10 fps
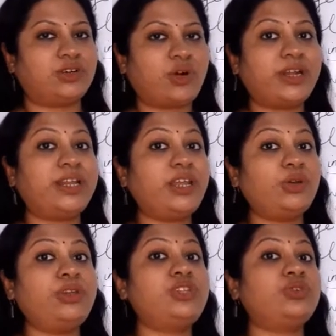So accordingly,
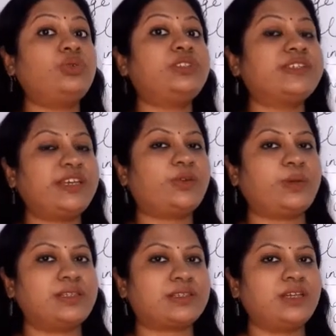you need to know the
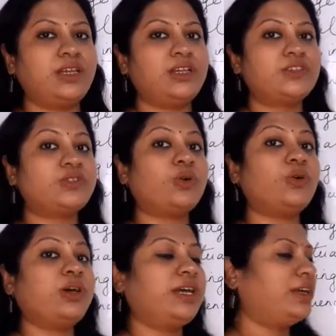sequence.
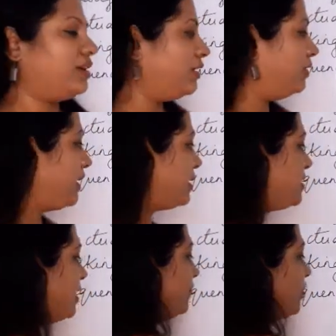So
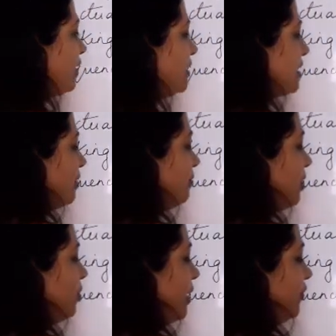let's take for
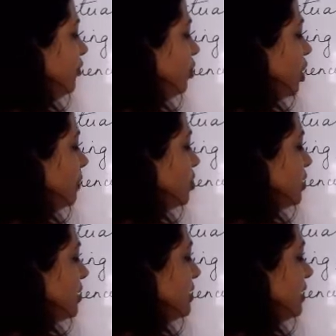example, you have four
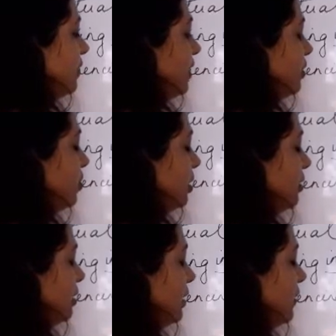options given.
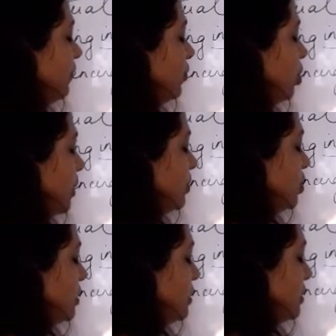You're given four
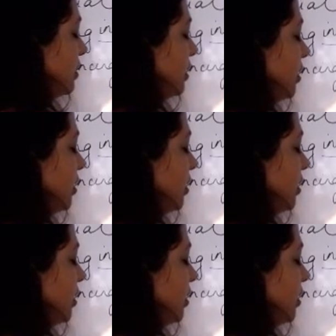options.